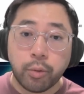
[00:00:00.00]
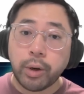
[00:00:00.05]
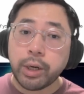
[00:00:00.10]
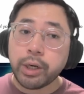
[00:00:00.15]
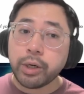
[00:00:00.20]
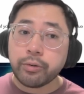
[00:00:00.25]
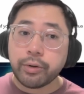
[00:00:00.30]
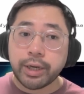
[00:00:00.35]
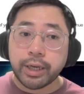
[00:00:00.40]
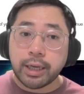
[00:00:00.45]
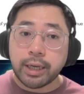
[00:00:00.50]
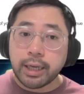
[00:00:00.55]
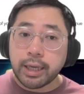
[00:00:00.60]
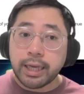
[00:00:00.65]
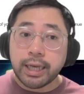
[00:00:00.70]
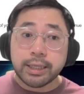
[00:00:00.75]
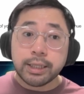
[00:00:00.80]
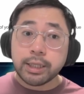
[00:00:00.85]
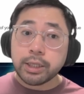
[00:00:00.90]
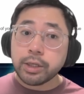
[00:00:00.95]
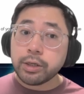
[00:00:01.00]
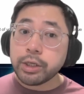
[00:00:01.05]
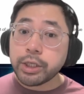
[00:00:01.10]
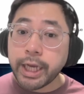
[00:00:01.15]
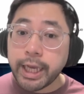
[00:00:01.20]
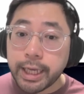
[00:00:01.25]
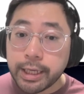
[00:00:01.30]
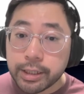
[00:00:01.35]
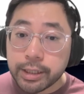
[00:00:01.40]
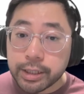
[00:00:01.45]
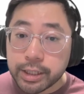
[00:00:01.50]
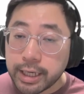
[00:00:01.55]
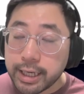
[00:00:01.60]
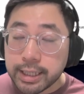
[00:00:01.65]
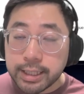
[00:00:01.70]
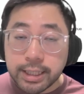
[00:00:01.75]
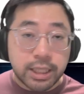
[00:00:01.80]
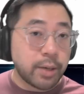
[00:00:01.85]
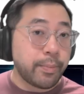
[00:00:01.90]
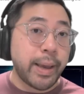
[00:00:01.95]
you're wondering, is this a good change?
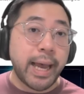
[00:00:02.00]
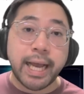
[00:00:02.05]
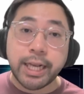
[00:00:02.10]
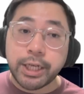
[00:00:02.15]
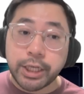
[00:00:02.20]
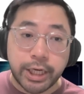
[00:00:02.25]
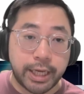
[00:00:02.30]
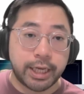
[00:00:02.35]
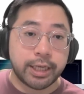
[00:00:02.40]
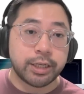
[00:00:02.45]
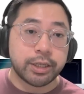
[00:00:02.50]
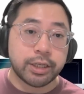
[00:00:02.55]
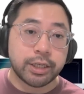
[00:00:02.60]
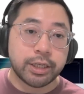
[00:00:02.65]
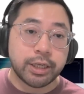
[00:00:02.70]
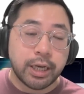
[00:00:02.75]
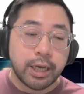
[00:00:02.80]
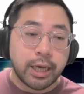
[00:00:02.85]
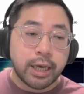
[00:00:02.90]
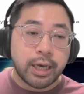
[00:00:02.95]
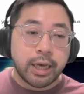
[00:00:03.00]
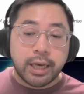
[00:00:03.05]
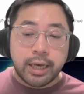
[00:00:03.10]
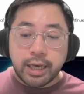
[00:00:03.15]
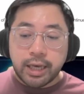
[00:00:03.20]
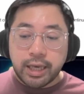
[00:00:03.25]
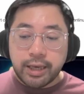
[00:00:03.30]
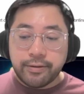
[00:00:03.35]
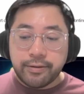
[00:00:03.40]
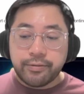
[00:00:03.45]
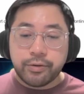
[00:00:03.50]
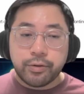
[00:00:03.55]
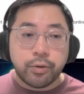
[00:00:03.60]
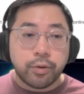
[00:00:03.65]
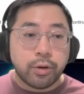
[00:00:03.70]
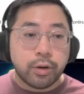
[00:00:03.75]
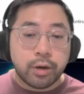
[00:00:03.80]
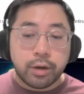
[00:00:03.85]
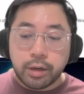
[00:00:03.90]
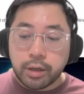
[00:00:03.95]
Is this a bad change?
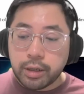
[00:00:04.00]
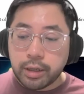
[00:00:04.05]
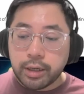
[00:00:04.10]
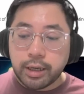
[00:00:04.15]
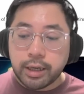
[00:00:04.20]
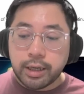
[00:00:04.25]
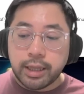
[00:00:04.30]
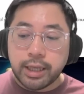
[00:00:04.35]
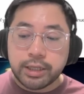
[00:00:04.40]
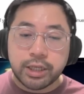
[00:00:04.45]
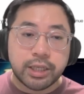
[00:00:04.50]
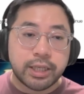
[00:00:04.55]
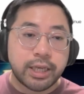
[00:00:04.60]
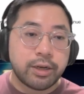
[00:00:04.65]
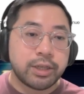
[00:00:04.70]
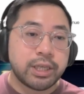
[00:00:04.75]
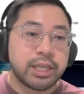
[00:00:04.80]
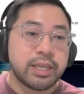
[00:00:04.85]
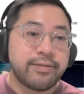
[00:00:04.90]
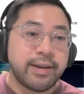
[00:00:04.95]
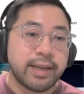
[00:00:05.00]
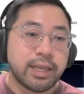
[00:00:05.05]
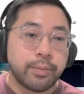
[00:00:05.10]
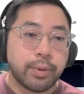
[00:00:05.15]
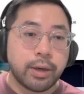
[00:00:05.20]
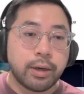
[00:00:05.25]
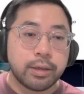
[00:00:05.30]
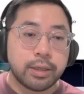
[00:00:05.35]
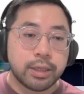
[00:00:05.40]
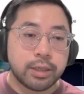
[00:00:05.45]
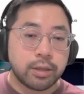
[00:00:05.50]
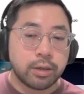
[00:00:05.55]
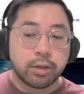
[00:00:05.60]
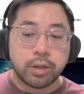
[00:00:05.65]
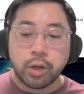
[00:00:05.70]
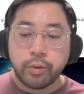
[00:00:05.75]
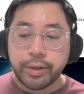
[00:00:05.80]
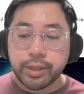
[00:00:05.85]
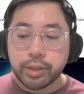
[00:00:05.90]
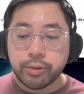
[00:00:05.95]
Let's just say your C Phantom Politis on
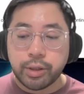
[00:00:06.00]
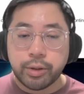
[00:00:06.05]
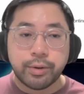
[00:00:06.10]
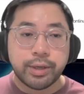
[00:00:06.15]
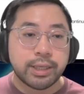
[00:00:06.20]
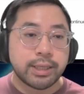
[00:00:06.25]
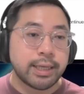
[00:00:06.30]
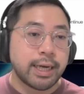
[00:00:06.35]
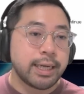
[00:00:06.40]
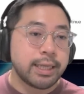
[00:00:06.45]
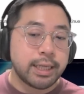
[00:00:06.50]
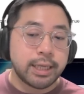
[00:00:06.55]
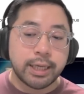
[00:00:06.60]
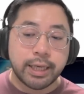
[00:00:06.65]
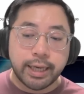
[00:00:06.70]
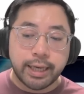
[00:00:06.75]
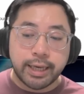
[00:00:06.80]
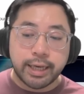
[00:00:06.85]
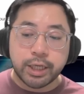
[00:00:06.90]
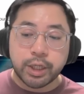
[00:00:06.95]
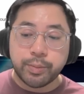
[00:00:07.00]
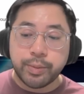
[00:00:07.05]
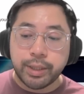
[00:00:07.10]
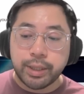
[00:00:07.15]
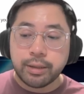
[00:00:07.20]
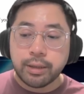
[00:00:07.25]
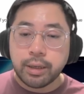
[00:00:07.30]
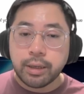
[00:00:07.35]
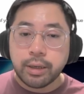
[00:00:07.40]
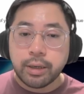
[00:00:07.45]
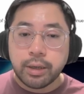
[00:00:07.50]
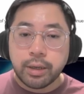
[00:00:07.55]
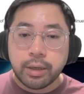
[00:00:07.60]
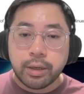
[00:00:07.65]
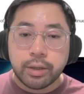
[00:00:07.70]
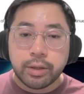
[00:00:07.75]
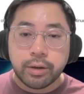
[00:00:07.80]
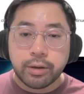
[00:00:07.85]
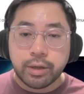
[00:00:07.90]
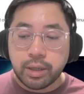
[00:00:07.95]
Glo-Wing 21 is 19k HP.
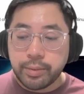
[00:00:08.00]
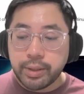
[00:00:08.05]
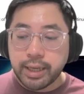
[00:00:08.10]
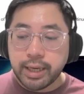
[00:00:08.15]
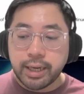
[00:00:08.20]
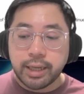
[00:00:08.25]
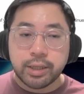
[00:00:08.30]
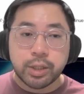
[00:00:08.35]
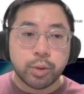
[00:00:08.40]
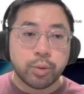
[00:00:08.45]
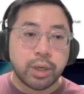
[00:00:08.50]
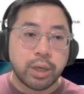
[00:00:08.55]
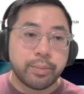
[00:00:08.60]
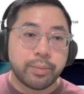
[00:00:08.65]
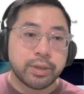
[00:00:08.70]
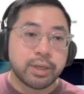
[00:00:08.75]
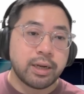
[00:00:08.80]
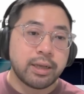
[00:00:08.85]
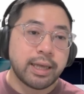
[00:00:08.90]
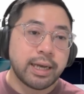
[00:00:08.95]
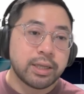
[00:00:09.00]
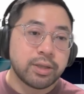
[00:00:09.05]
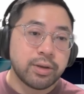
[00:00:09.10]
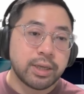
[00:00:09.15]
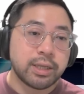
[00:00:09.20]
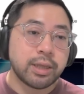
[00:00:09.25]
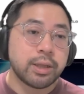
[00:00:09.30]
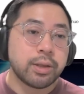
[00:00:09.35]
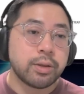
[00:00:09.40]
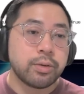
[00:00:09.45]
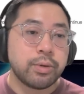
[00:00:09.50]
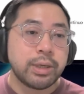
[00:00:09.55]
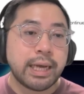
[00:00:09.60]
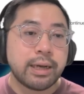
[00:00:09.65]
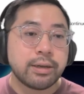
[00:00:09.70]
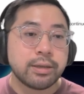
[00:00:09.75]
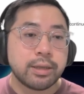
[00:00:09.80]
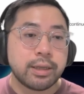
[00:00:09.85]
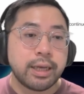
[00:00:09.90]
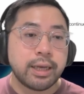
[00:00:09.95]
you're going to be getting 20% of that. So that's a
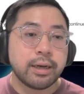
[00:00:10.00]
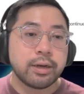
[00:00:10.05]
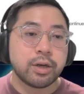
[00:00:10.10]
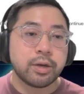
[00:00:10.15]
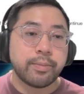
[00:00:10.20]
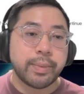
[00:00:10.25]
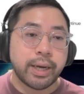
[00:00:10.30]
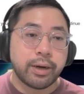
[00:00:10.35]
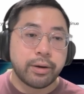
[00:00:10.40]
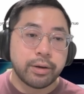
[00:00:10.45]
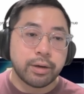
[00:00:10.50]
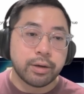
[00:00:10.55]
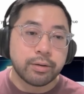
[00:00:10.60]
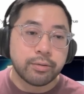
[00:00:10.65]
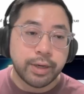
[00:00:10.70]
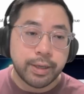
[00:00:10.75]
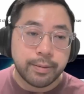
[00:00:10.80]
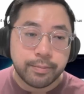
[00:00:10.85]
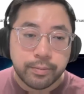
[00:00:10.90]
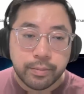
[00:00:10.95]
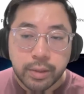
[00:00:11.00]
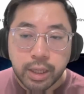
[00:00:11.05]
3,800 barrier, right?